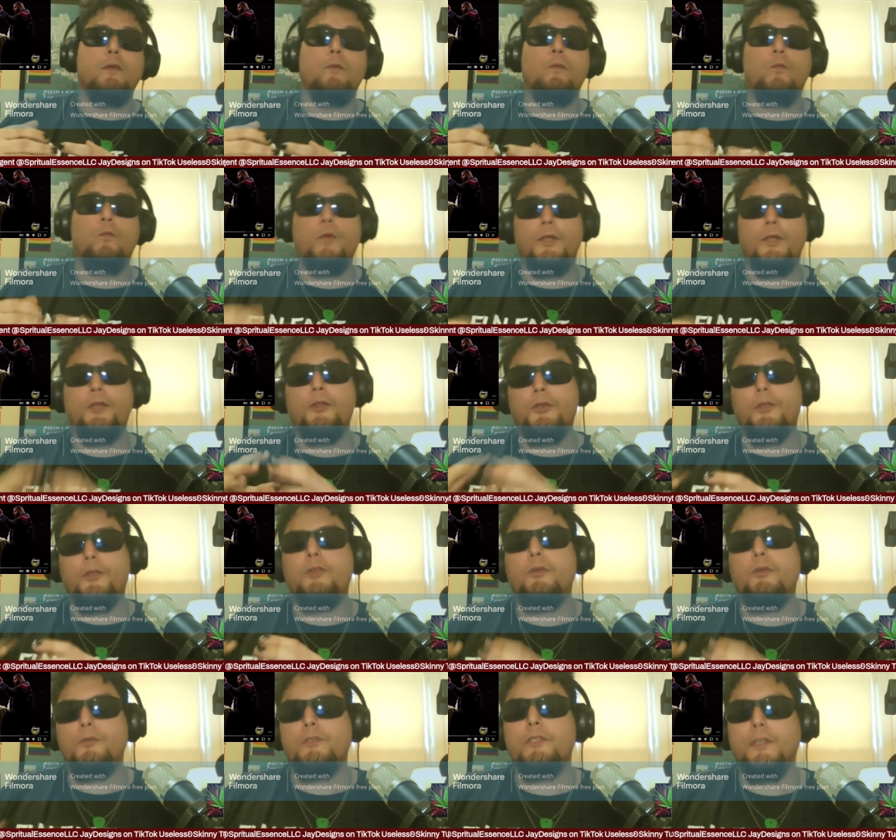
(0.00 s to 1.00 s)
when you're
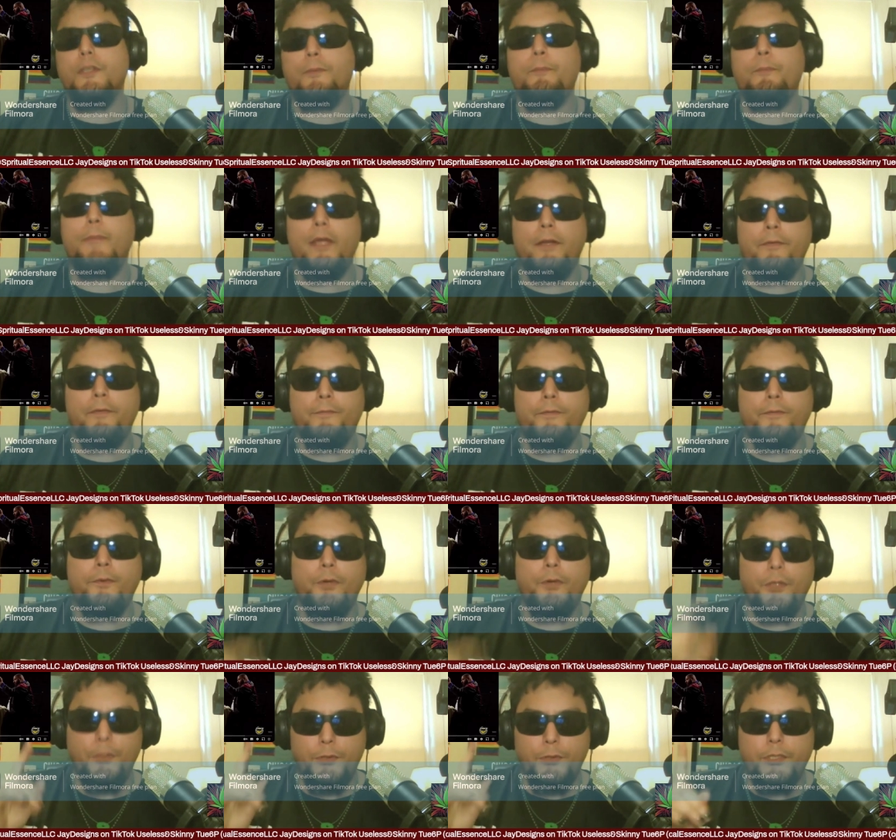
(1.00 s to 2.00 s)
using a metaphor
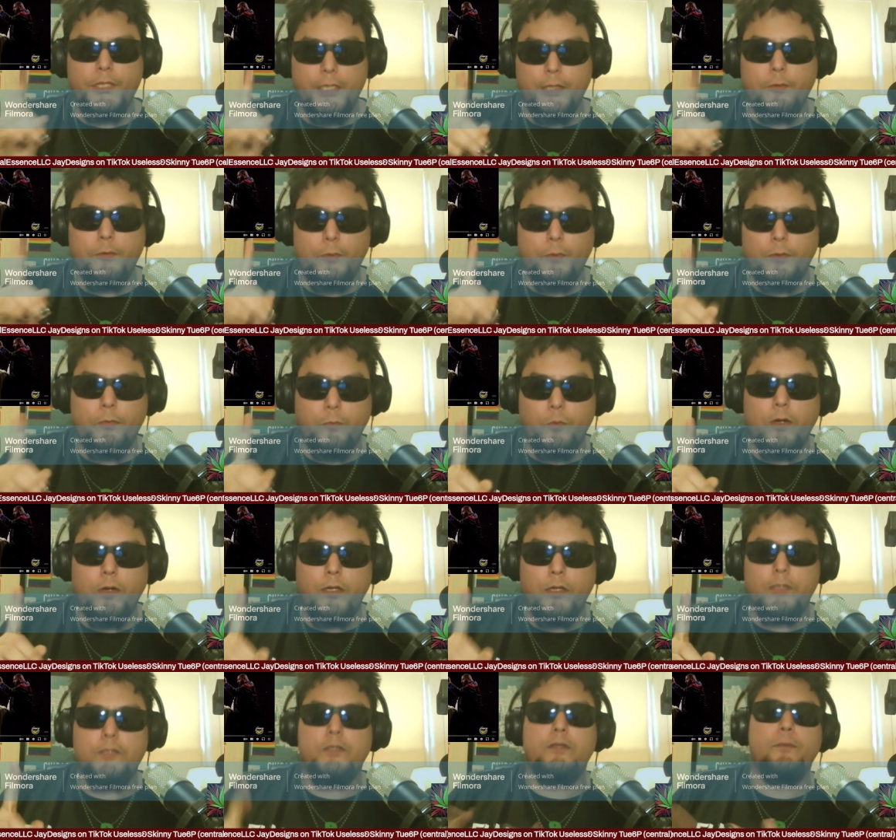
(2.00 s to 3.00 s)
you stick with
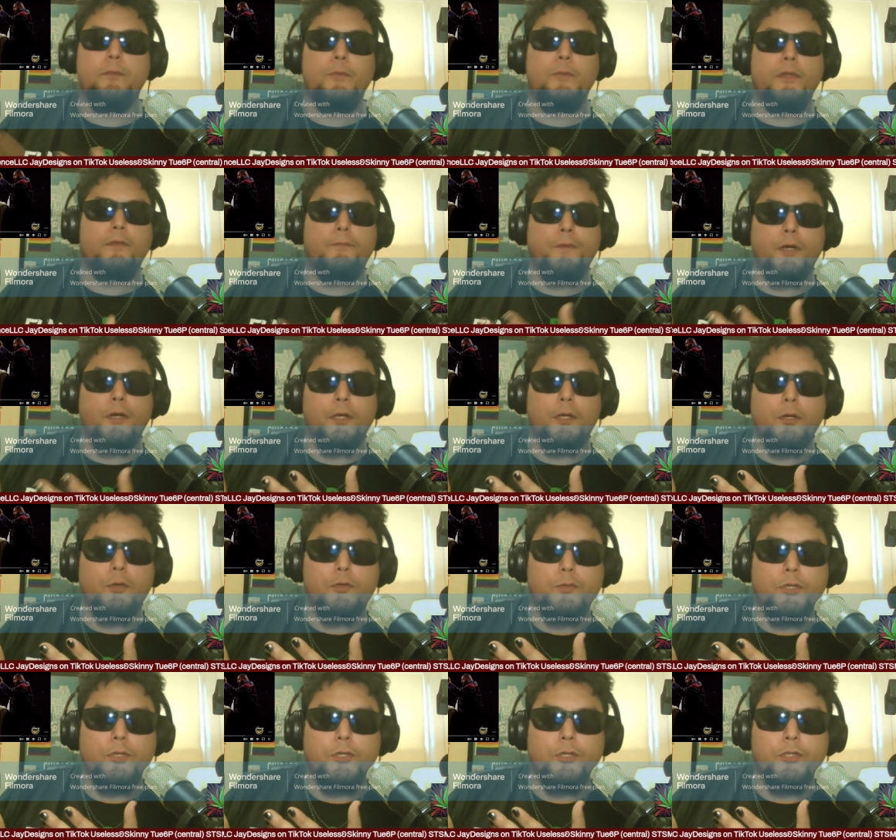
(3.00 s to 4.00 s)
one so the motherfucker knows
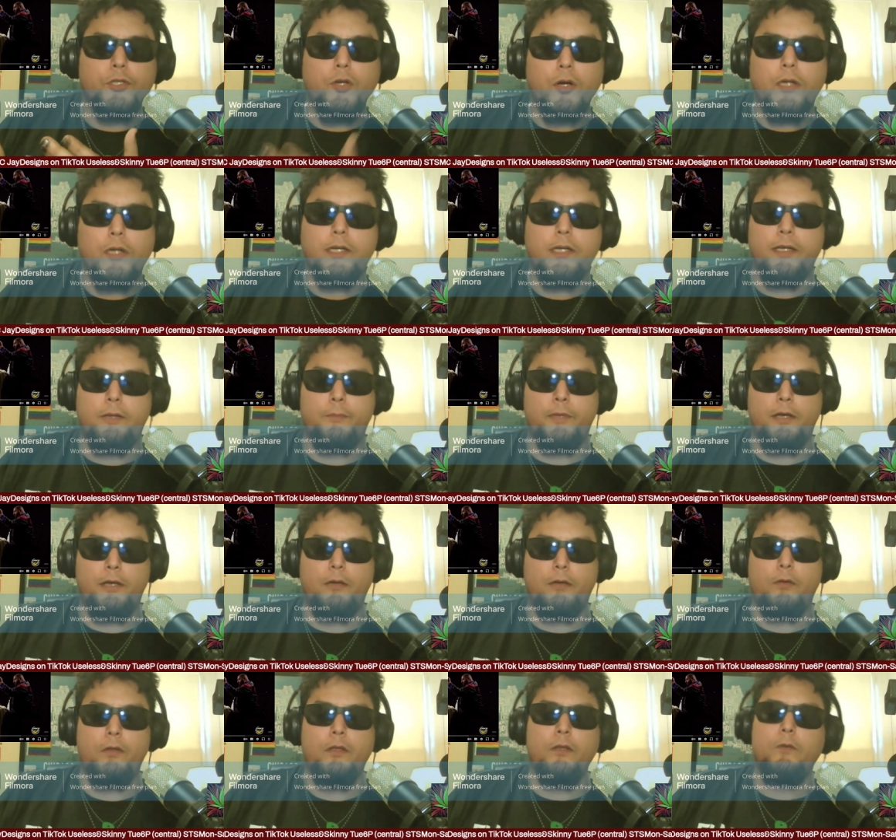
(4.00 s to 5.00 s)
what you're talking about
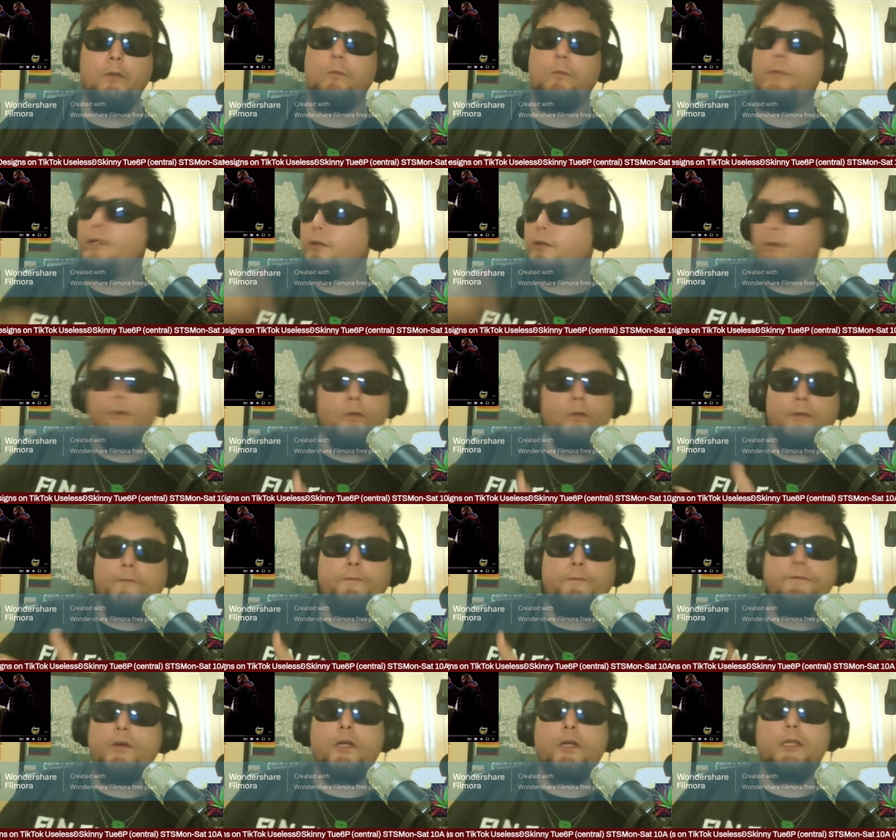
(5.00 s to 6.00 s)
we don't know what the
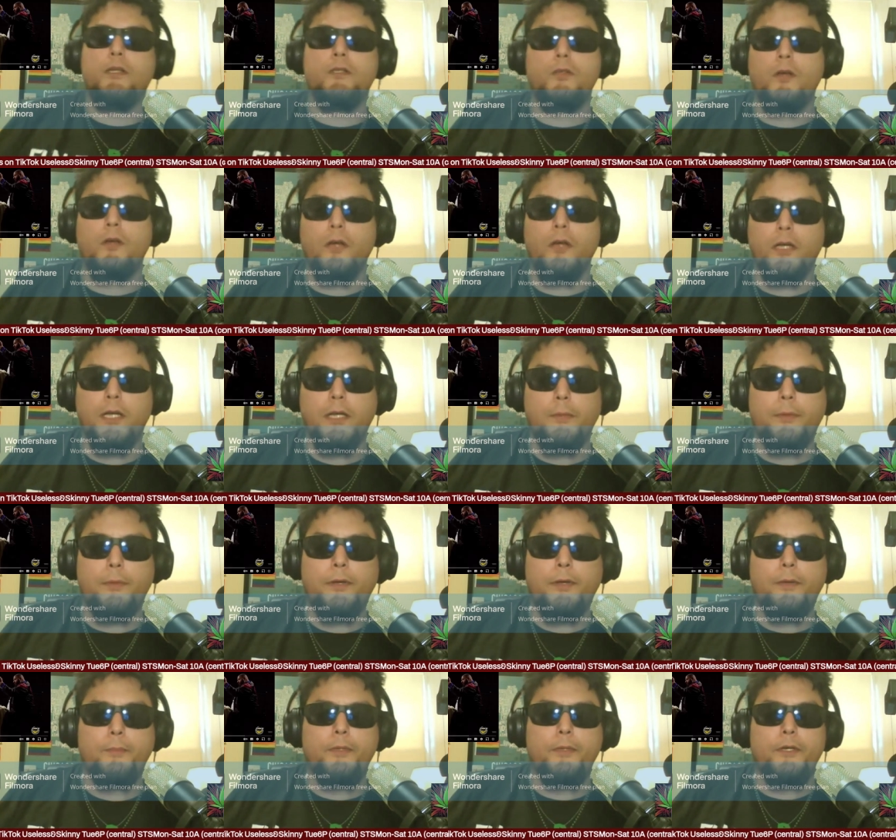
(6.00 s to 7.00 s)
fuck you're talking
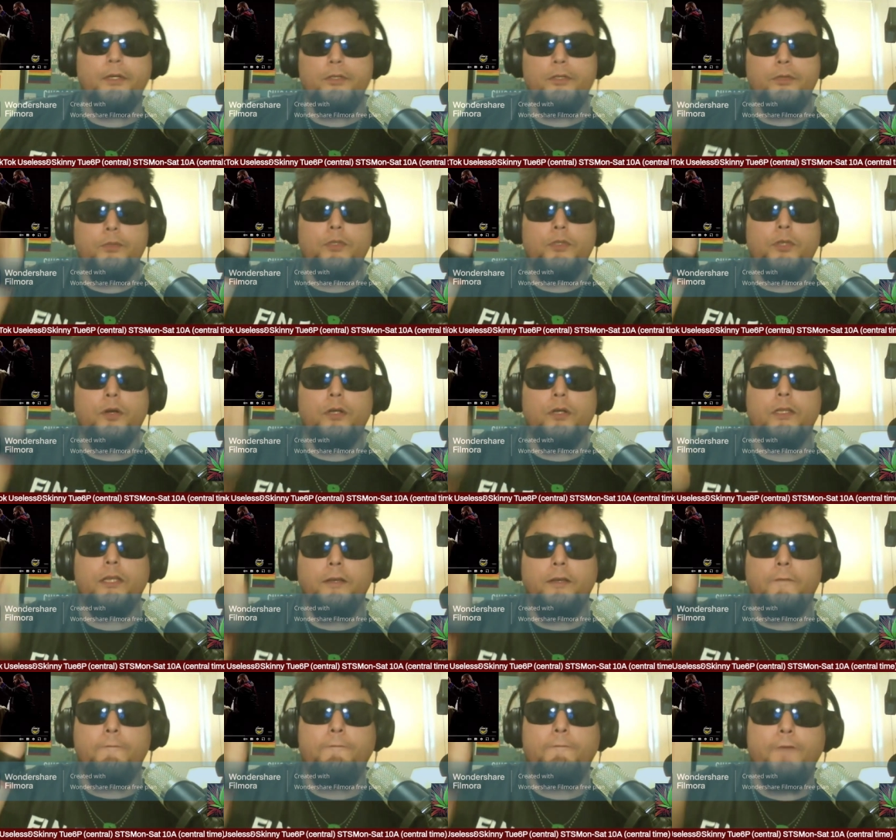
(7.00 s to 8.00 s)
about because you talk like
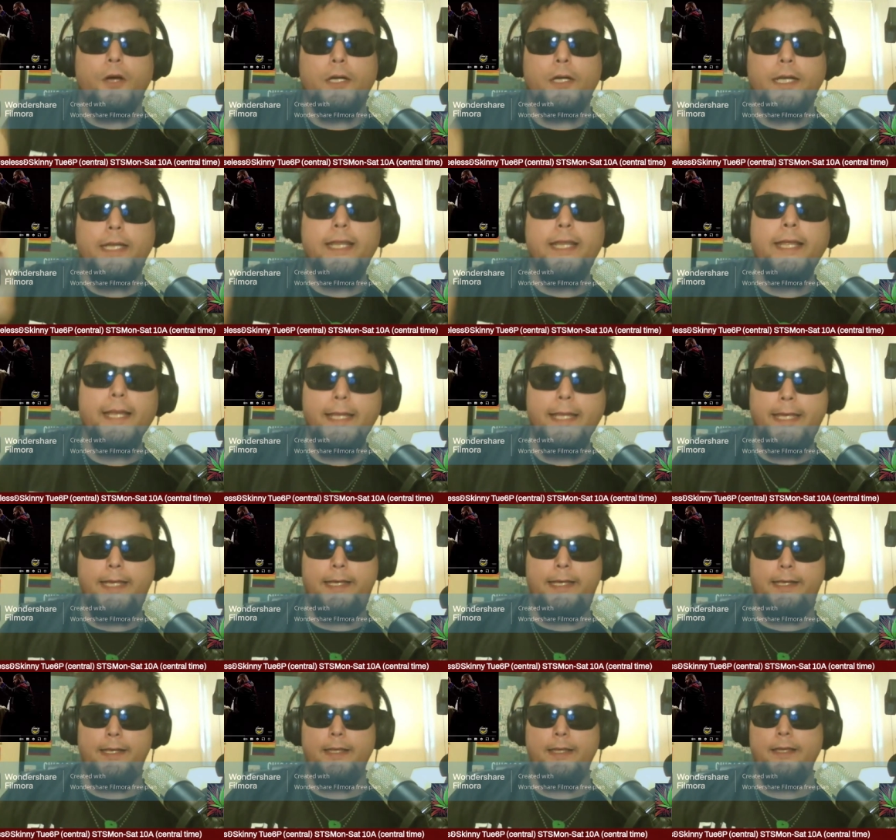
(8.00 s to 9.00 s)
a fucking
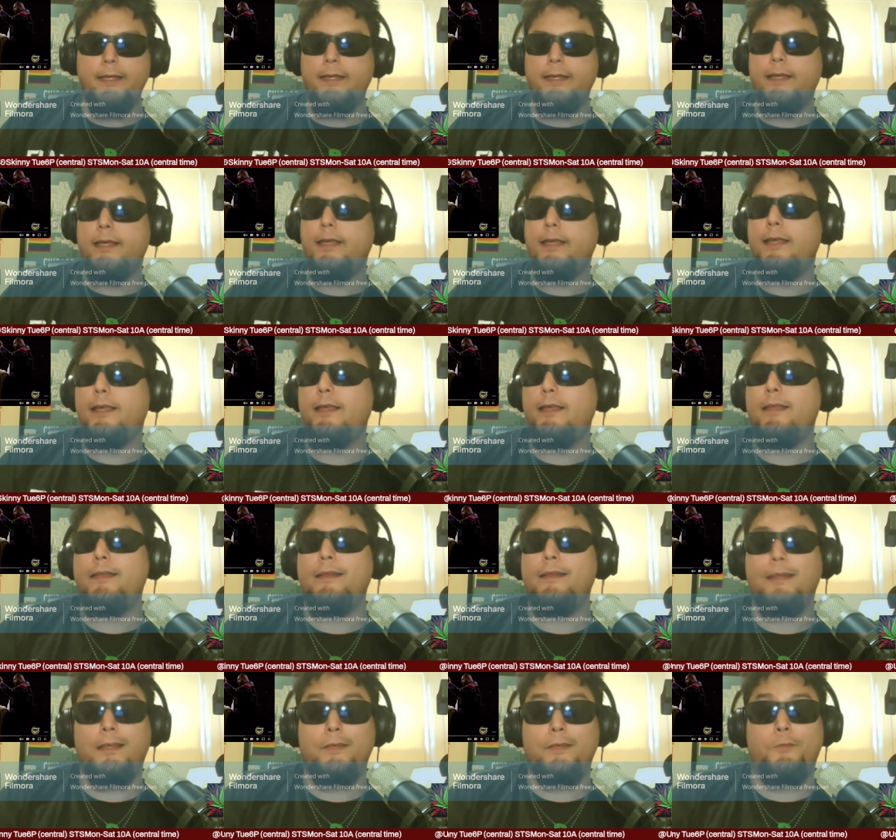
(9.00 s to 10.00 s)
idiot and
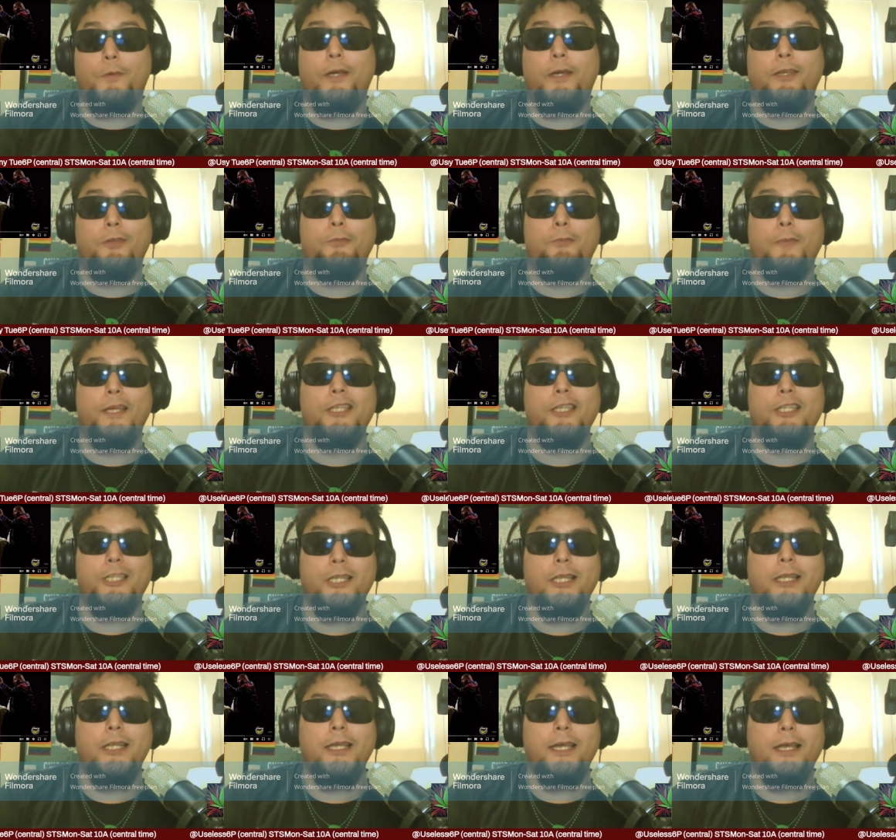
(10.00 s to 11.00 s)
that's why you make
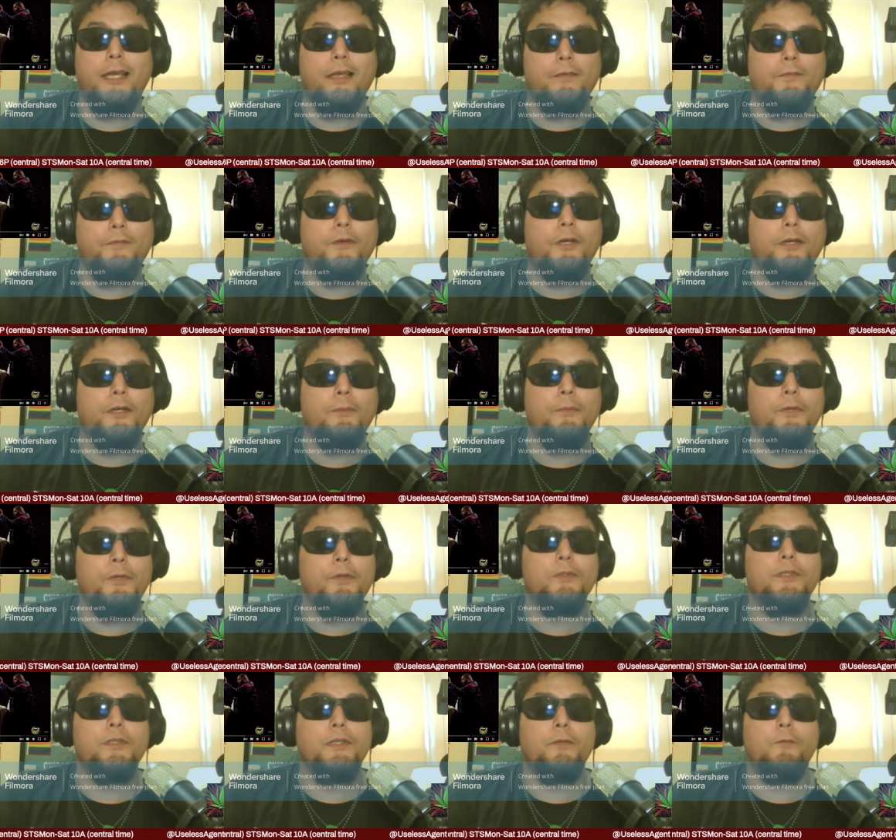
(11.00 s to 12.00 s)
shitty ass fucking
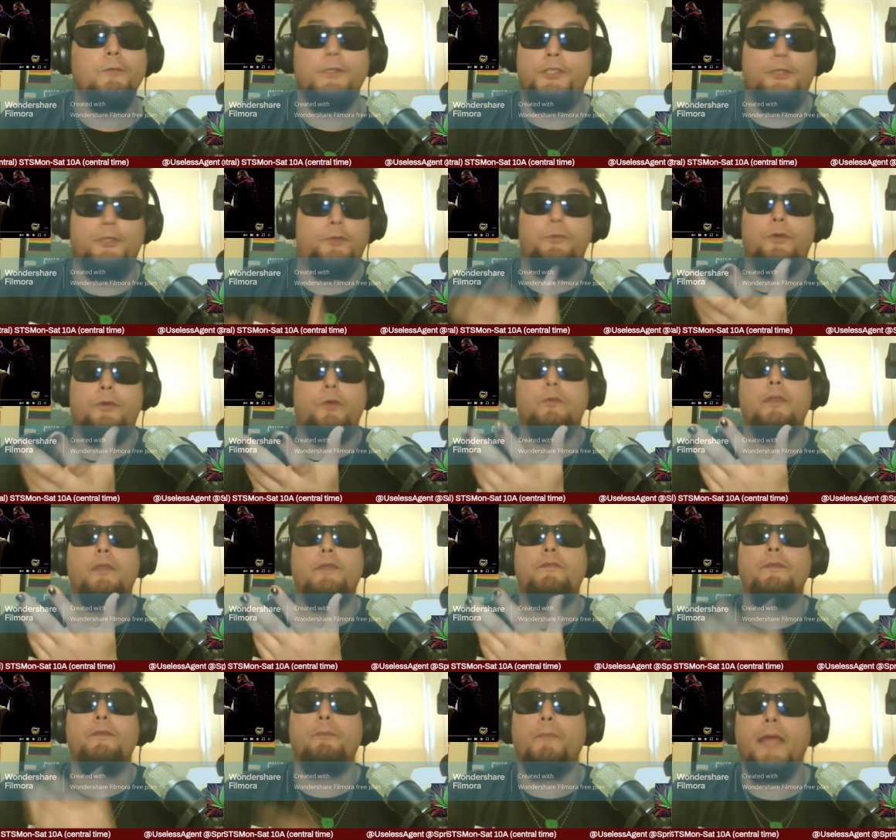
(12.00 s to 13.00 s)
music which you don't
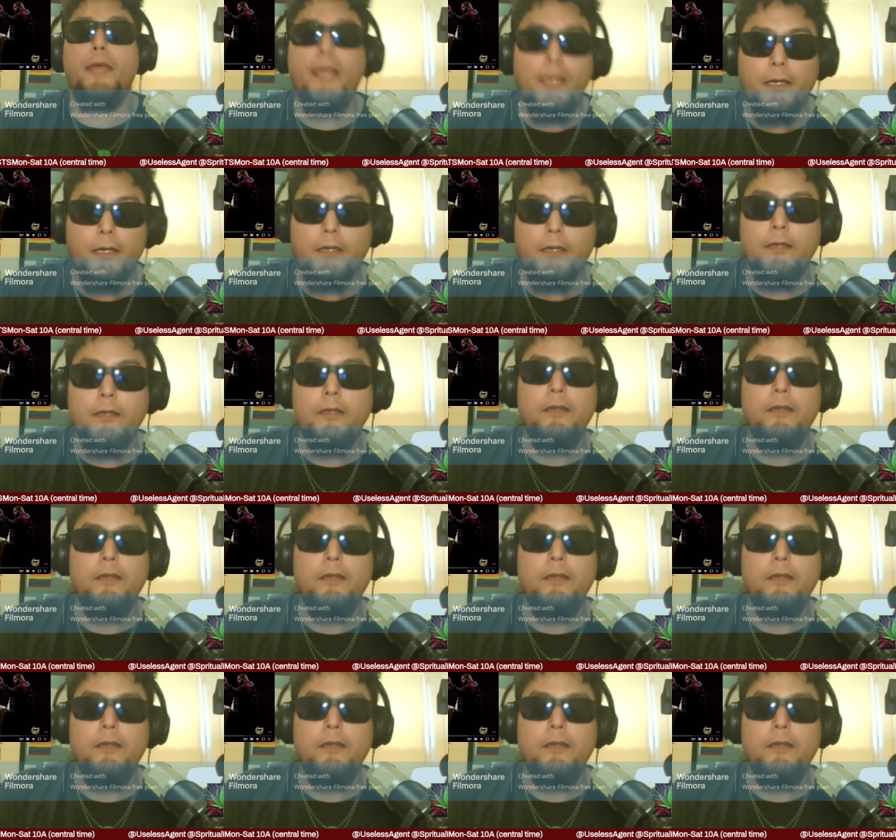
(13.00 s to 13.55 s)
even make